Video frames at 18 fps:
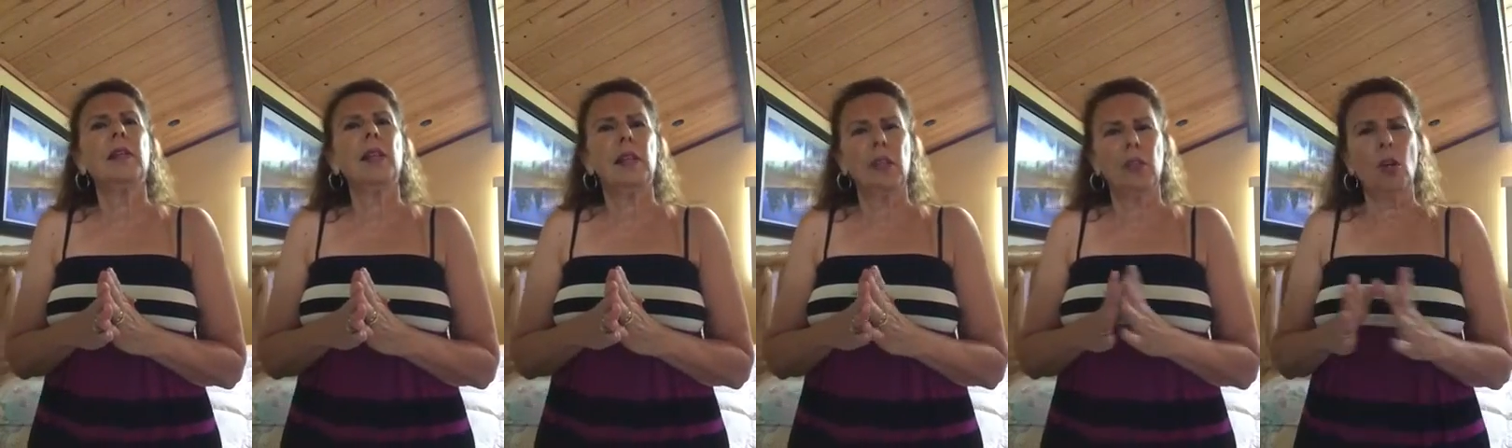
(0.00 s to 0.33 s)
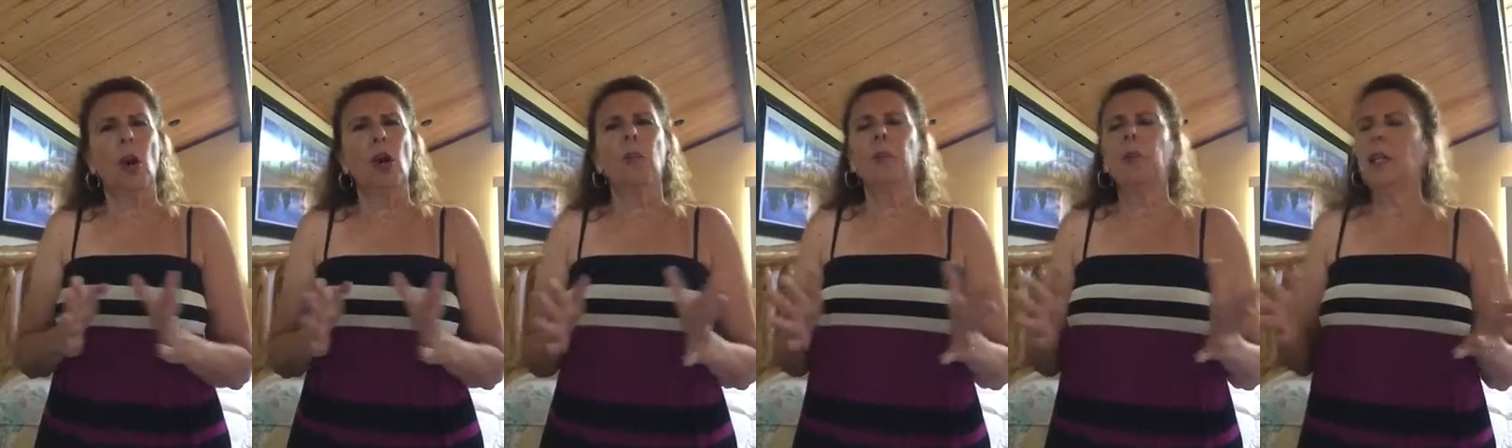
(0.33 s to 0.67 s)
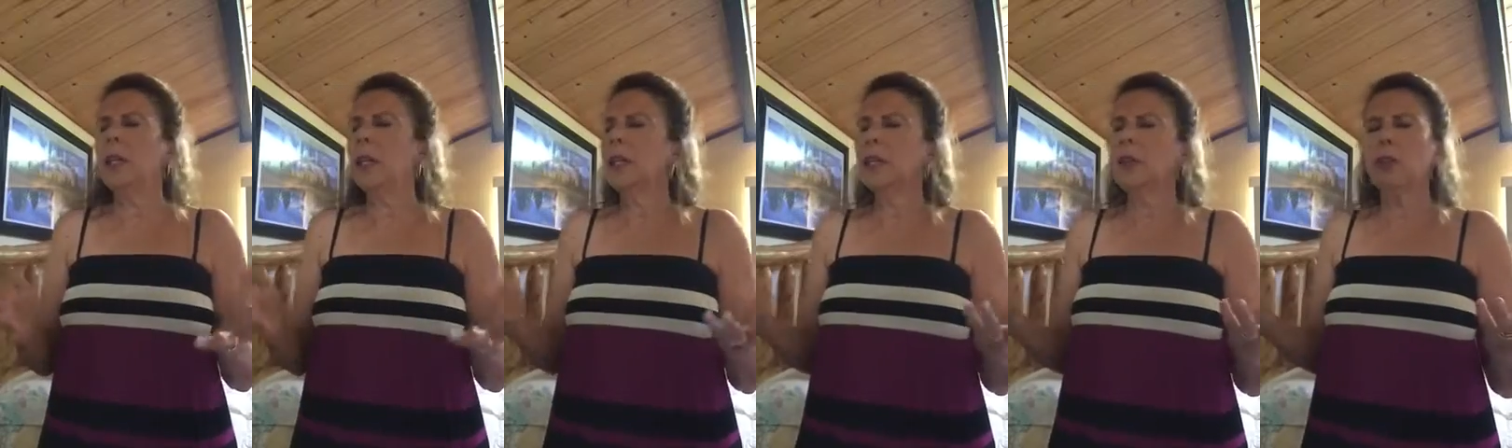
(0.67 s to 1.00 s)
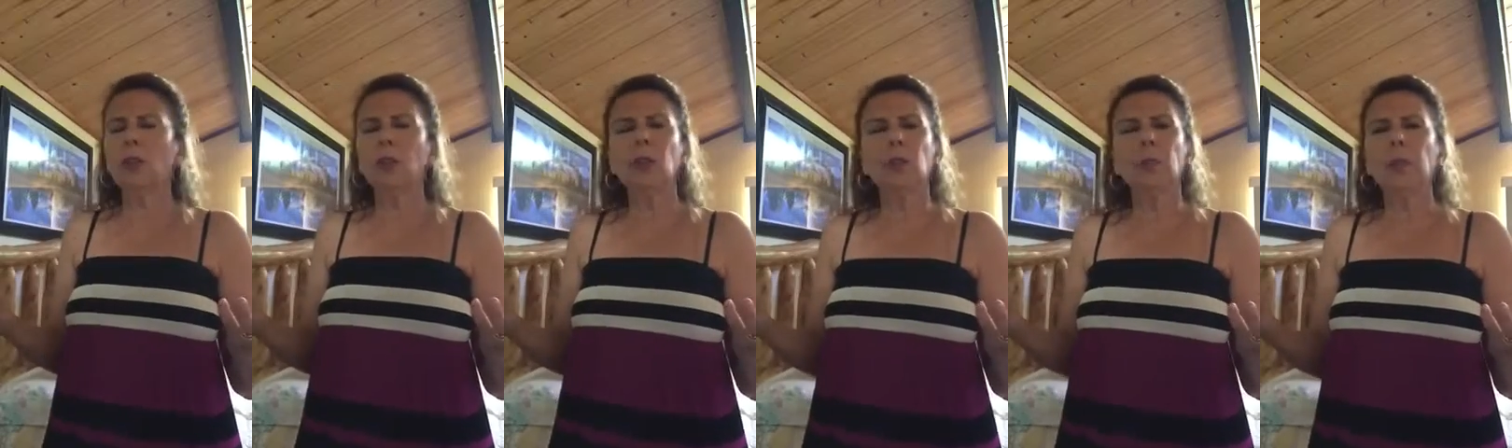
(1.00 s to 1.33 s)
that it taught me, and it
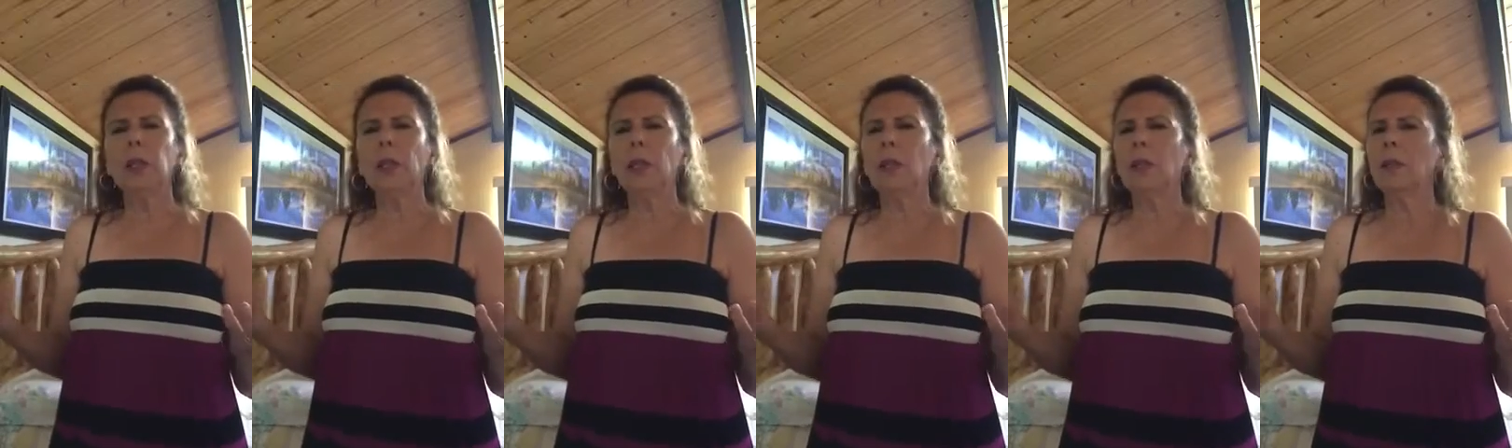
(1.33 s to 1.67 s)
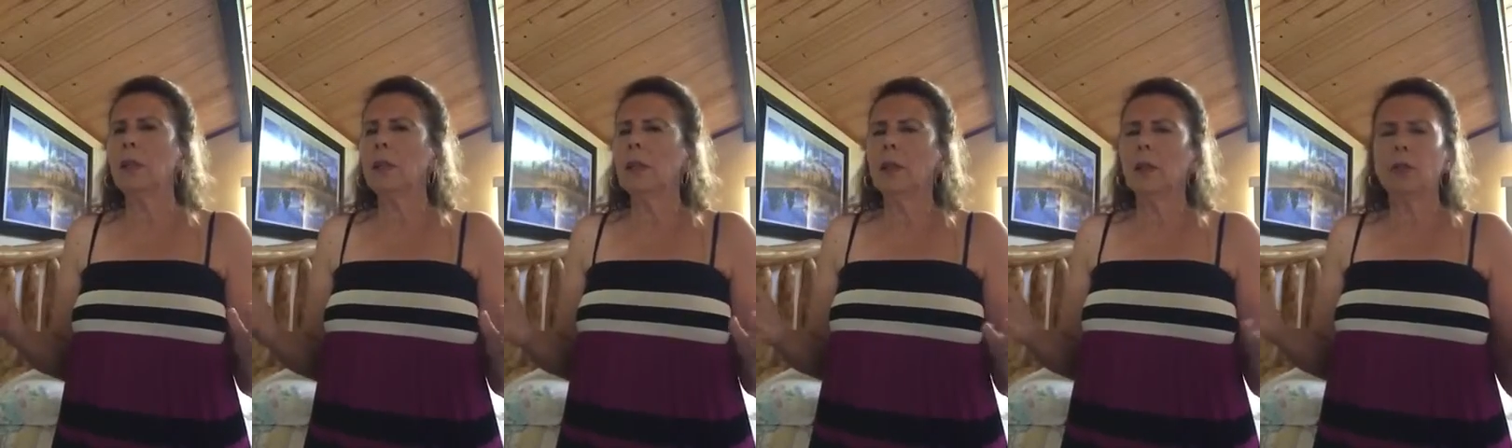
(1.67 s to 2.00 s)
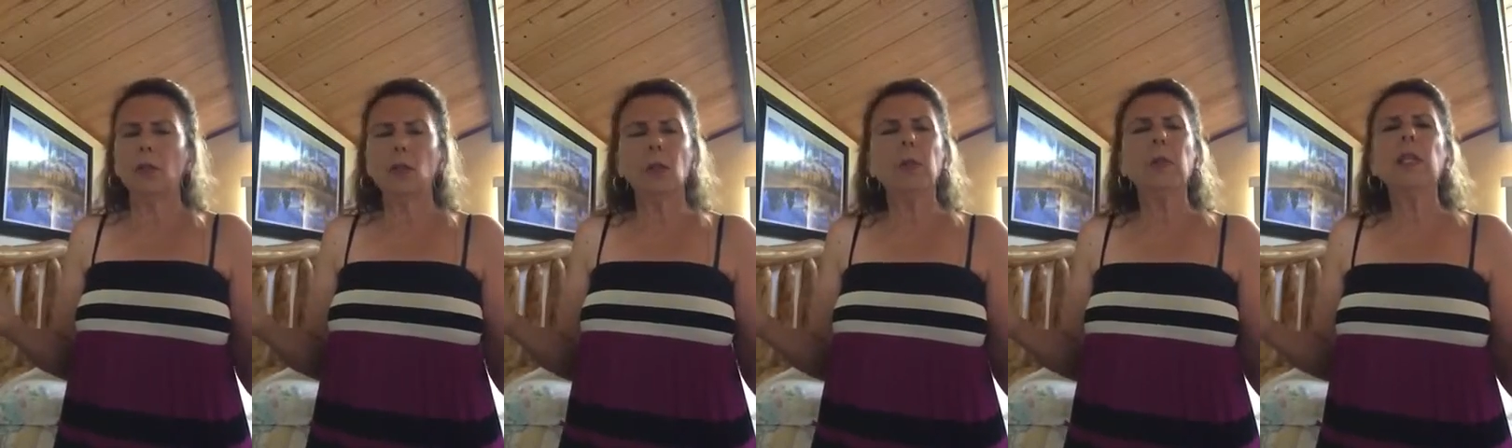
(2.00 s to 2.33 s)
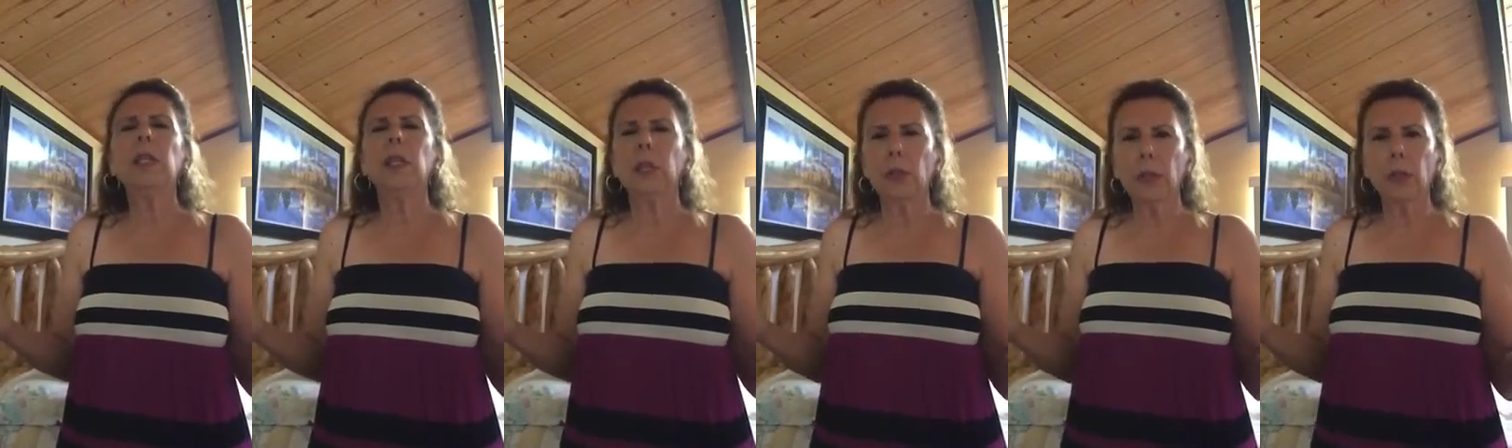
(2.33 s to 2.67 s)
took me
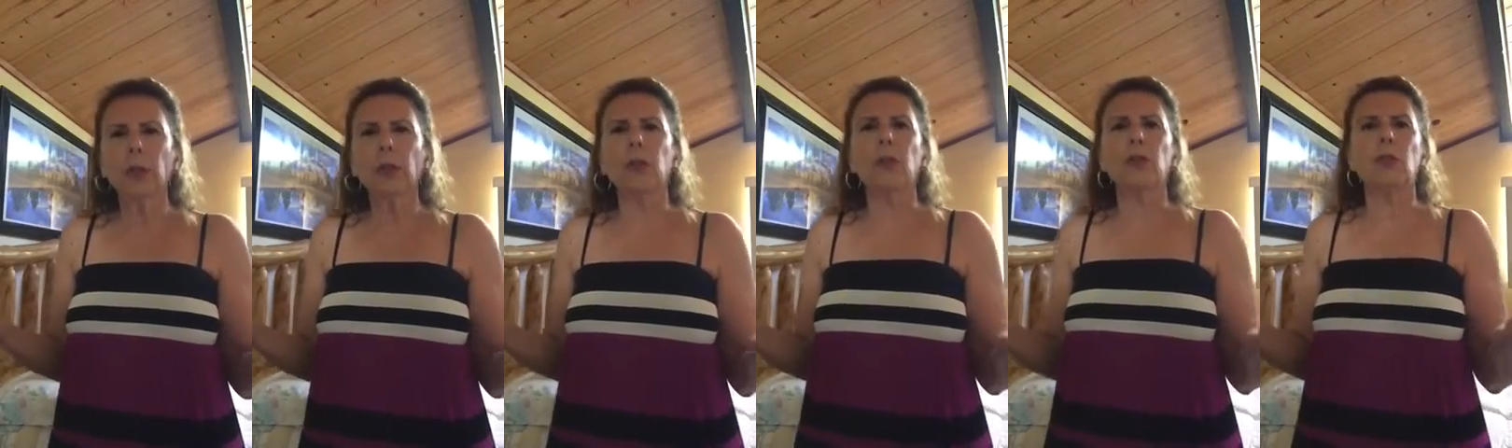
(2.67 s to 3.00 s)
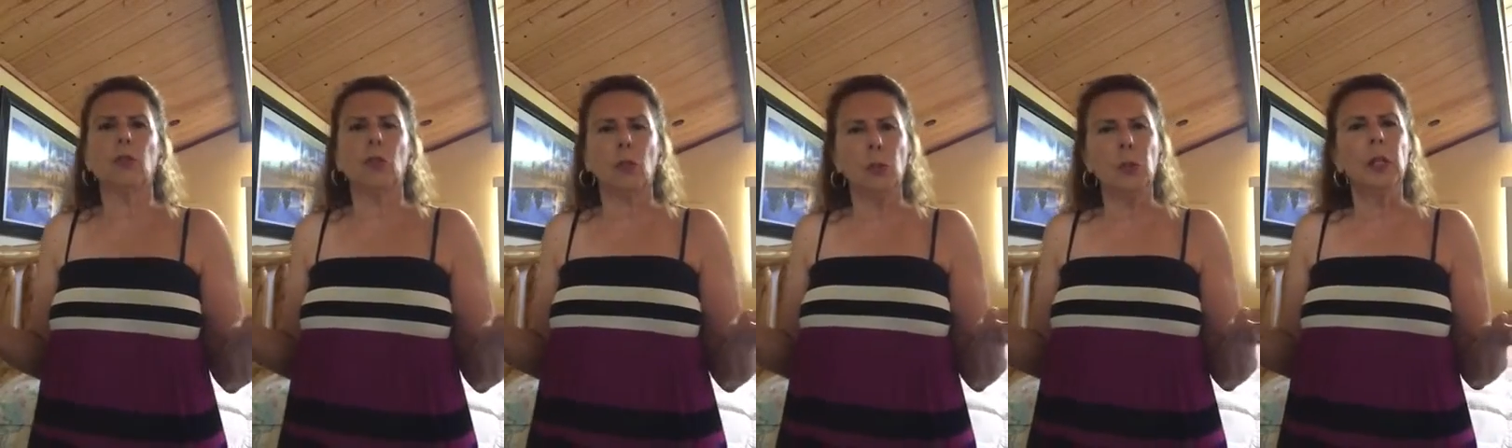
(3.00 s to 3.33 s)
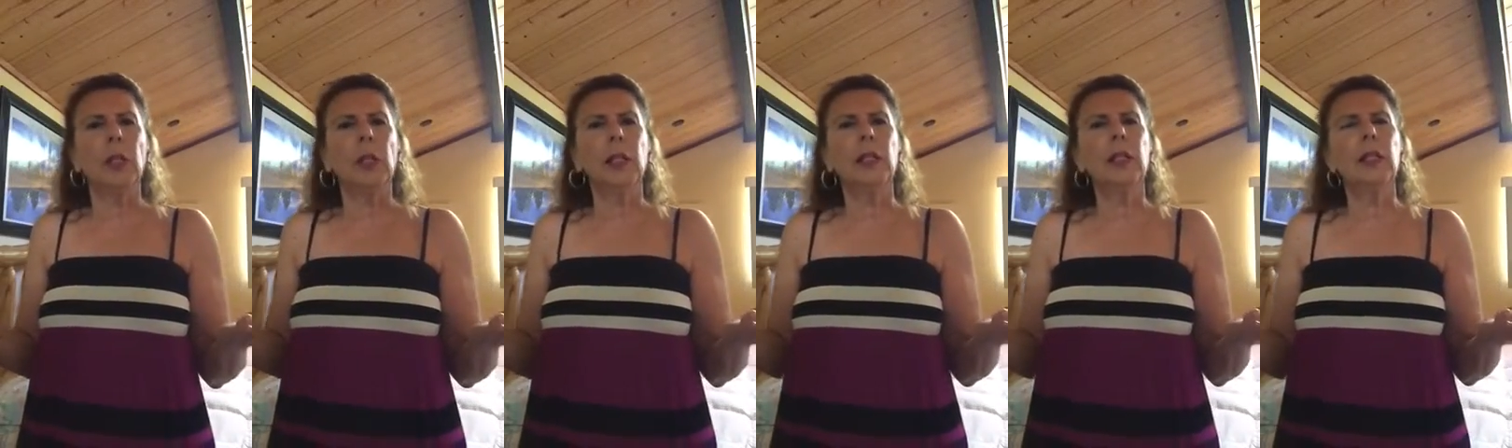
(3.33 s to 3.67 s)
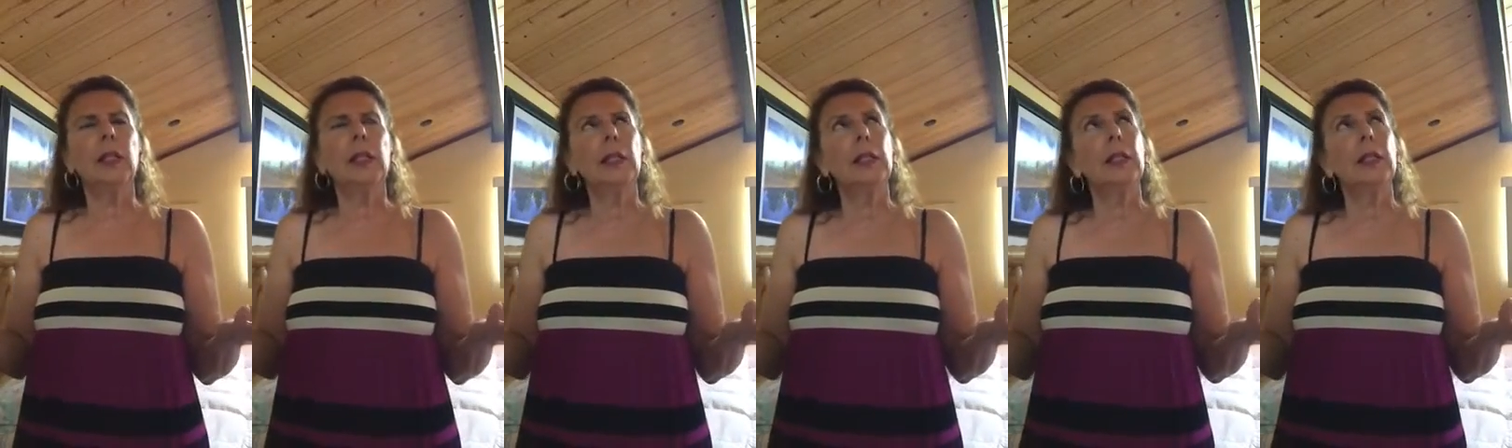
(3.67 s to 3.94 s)
years to really